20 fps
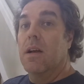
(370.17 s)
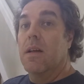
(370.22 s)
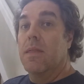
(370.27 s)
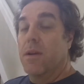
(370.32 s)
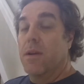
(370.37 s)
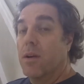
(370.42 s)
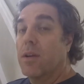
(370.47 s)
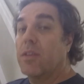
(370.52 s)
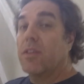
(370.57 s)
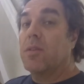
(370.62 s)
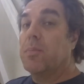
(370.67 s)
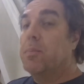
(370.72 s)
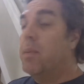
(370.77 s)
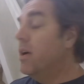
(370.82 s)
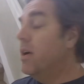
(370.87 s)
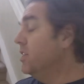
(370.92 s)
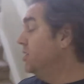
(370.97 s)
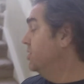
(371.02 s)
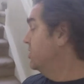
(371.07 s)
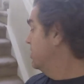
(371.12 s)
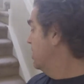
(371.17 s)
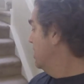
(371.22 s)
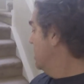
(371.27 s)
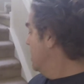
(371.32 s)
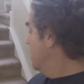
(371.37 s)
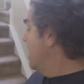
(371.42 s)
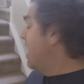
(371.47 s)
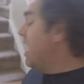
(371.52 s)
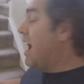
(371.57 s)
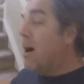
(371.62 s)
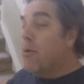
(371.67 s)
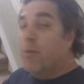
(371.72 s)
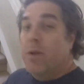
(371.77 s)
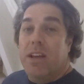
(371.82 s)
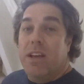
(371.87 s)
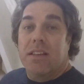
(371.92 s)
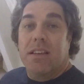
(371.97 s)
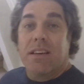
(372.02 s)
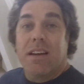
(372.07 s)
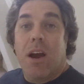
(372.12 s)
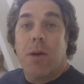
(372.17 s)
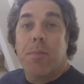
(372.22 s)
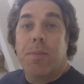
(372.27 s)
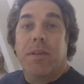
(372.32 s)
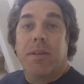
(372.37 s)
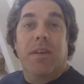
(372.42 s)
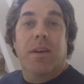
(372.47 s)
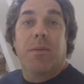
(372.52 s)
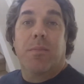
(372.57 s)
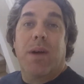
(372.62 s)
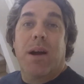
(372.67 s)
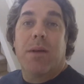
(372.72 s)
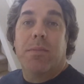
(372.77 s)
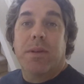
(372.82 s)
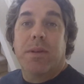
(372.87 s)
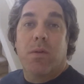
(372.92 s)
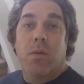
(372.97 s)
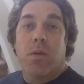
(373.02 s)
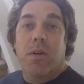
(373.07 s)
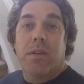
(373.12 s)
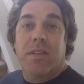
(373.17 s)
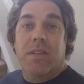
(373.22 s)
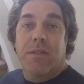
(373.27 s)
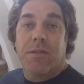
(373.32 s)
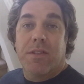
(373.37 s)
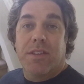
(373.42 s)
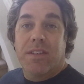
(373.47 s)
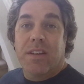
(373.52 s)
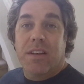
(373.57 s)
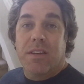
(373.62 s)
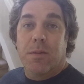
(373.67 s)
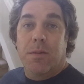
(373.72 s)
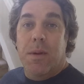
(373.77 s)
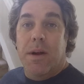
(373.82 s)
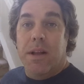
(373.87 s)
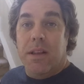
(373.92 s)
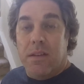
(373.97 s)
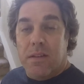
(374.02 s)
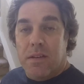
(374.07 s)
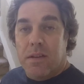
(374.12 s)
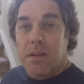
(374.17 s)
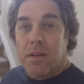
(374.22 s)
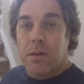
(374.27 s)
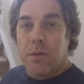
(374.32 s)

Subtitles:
They're a sponge. We get the carpet done probably once every 6 months.